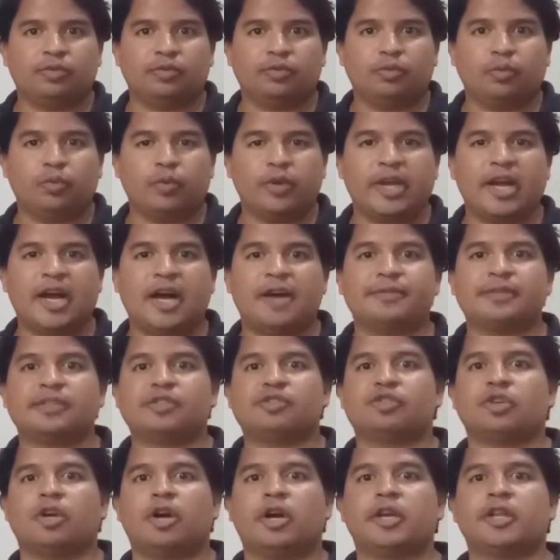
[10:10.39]
we have
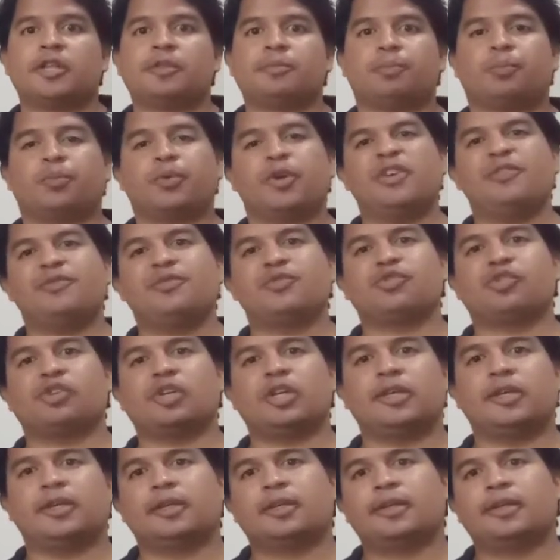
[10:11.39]
studied previously,